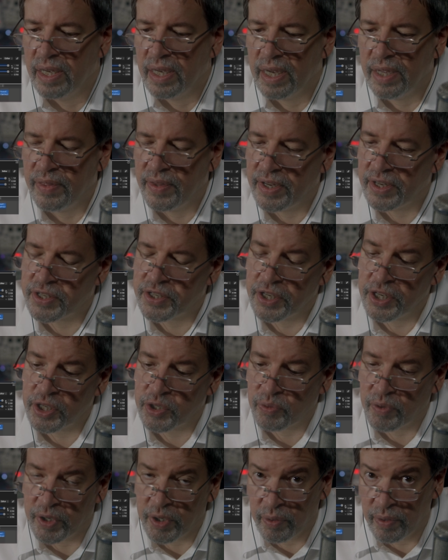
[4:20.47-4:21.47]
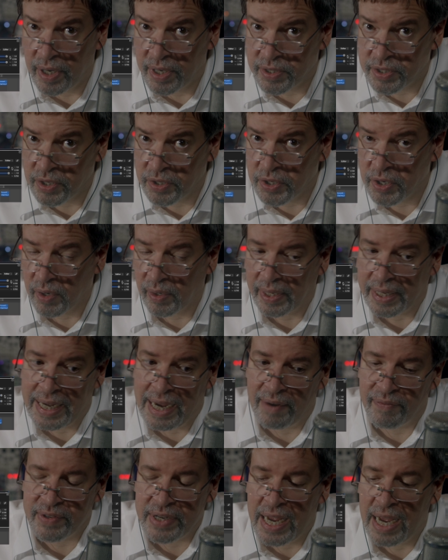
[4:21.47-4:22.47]
And then since we don't necessarily
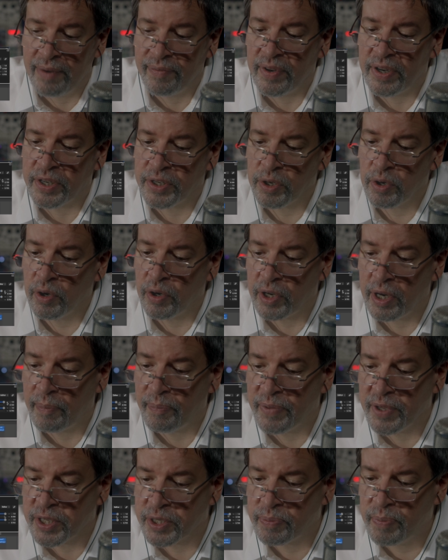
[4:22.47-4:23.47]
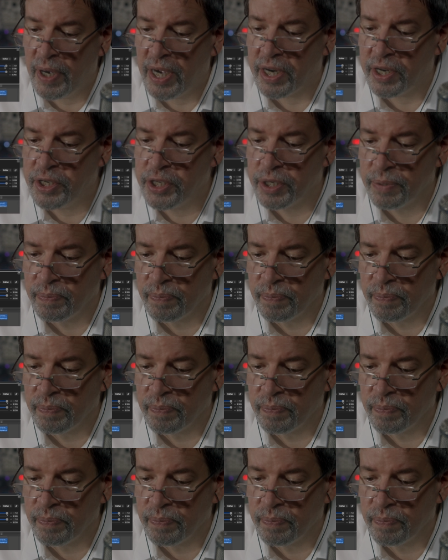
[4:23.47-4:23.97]
have to have it turned up this much,